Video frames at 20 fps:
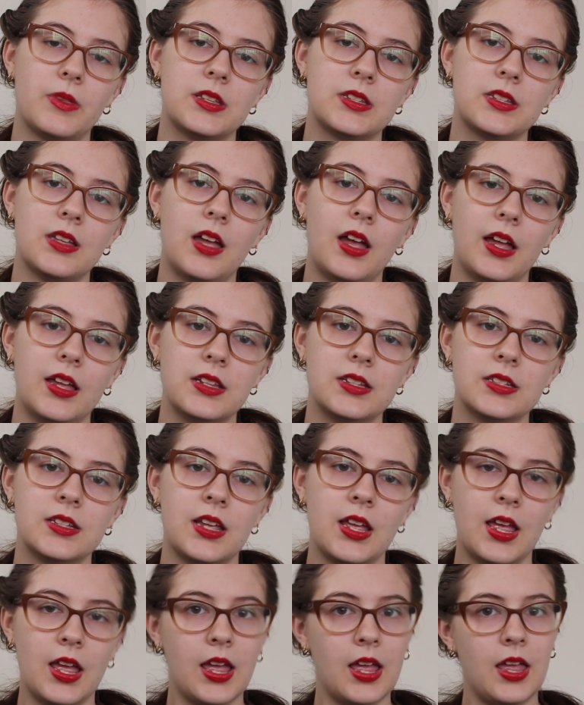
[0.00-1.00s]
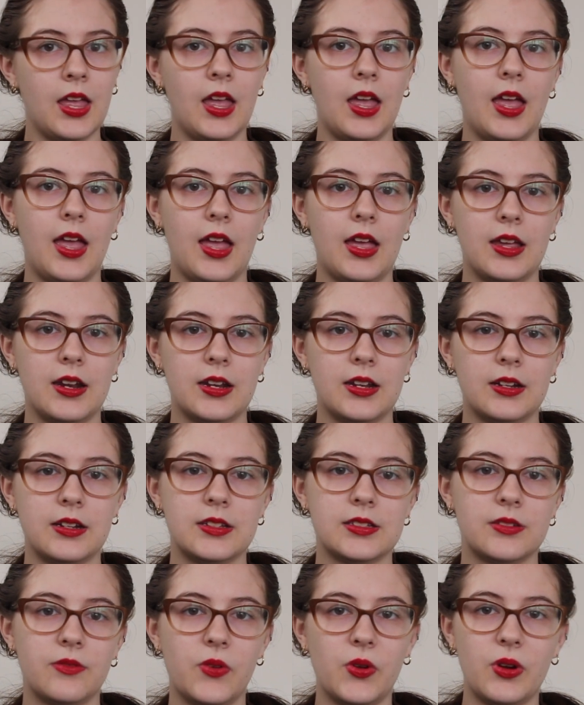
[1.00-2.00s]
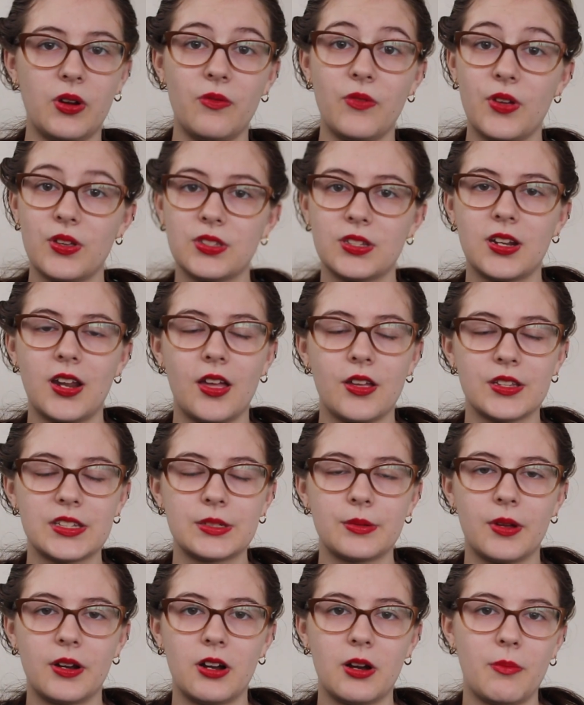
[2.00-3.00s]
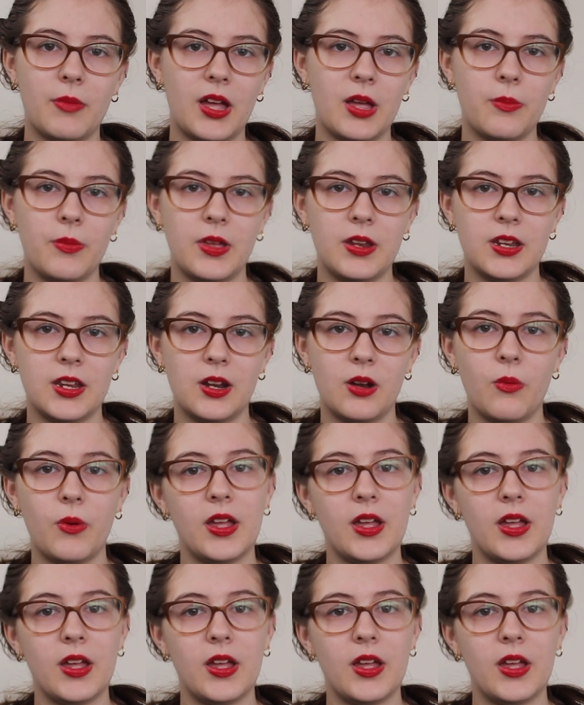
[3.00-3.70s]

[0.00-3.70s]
the sides. And it is a very versatile sweater in my opinion.